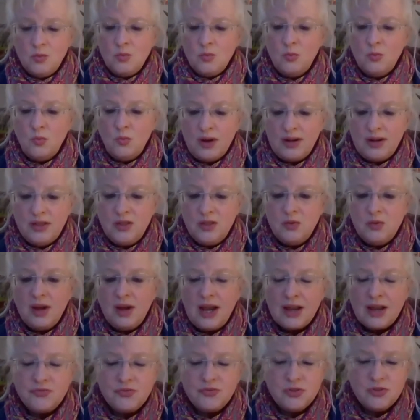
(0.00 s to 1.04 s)
what you
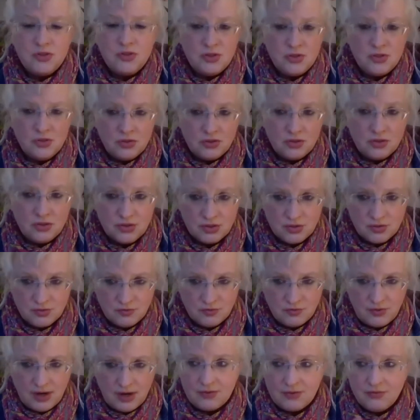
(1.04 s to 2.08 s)
have to do to
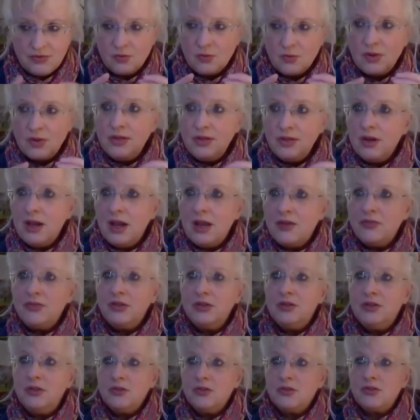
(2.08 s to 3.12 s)
survive and what you have to
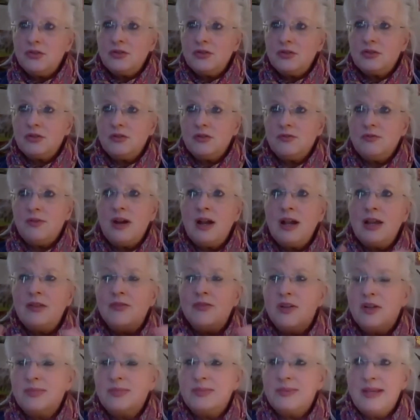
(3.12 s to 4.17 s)
do to survive
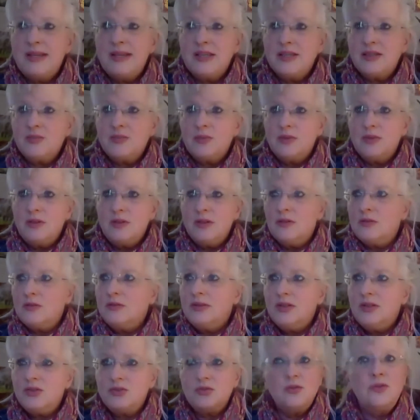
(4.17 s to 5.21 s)
in a place where the
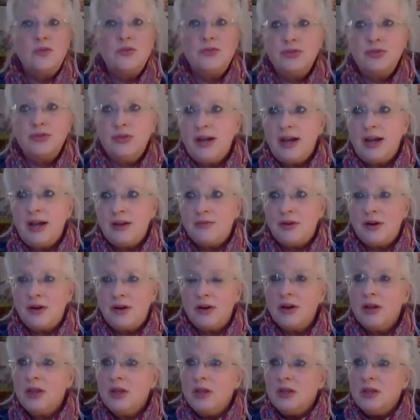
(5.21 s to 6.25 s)
only tools you have
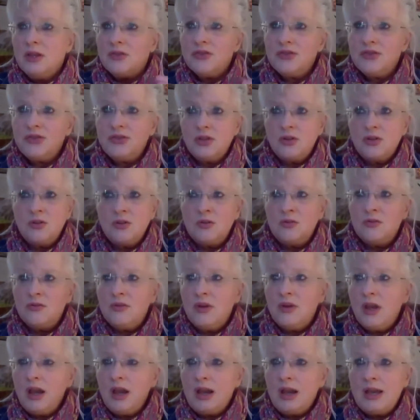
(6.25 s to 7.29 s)
are stone,
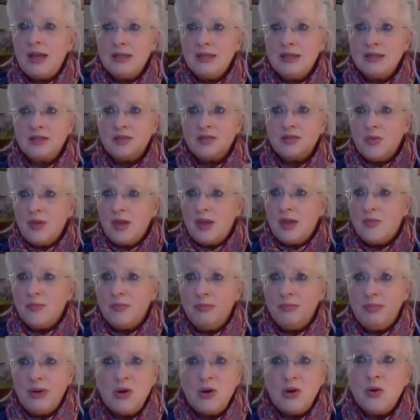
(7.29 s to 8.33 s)
ice,
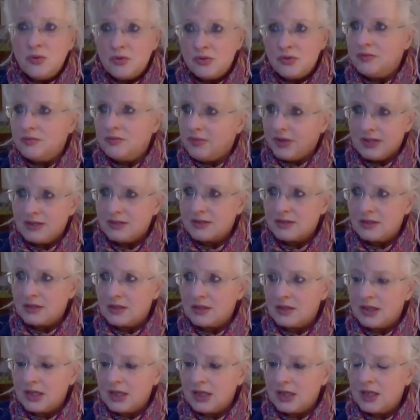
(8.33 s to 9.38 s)
and bone,
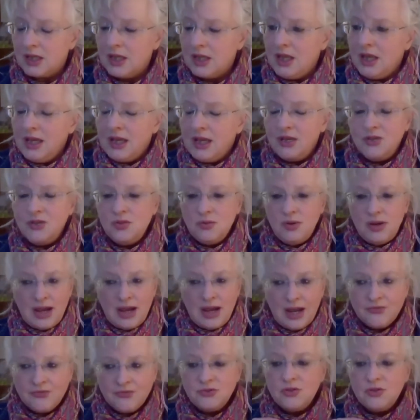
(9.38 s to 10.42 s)
basically, is you
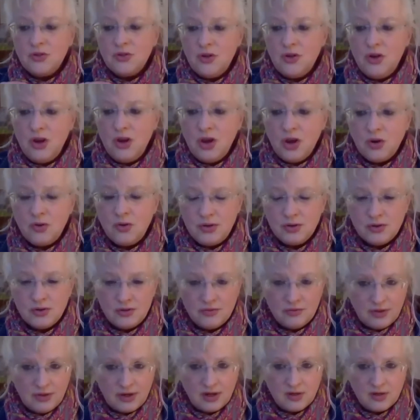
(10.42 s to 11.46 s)
have to know your
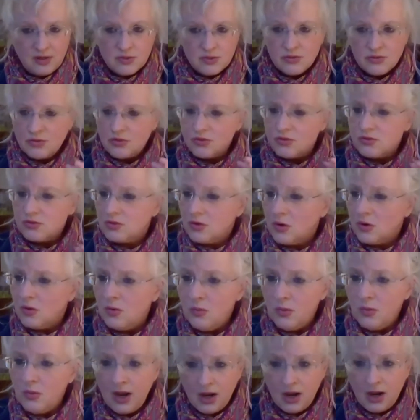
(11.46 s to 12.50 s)
environment so
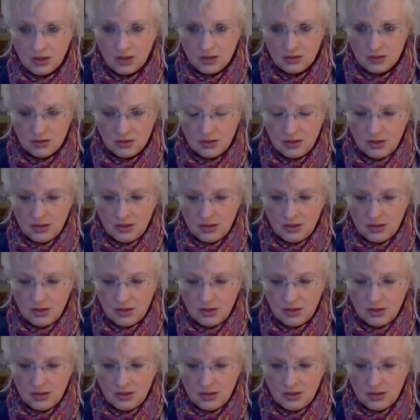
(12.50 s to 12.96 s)
well.